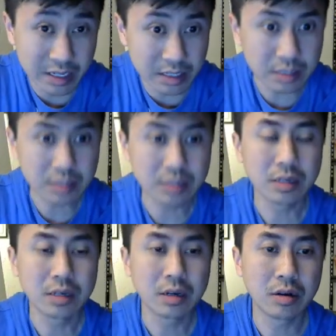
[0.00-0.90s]

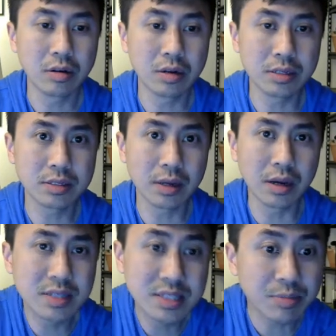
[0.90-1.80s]
right? Simply
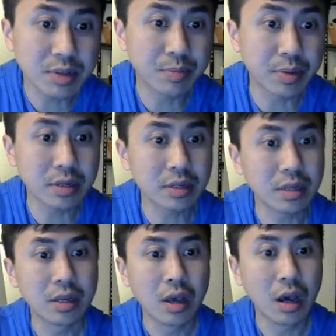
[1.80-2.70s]
put, a
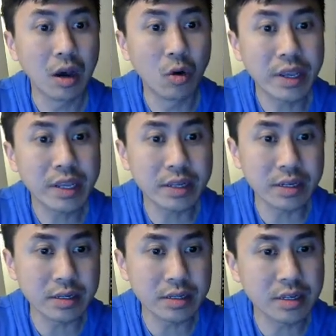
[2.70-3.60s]
radian
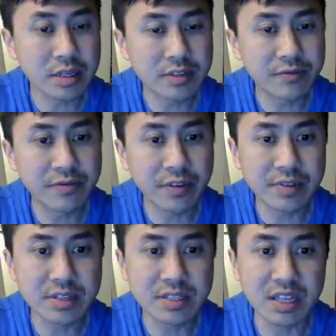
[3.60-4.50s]
is
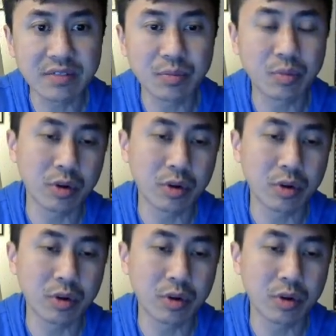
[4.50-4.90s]
57.3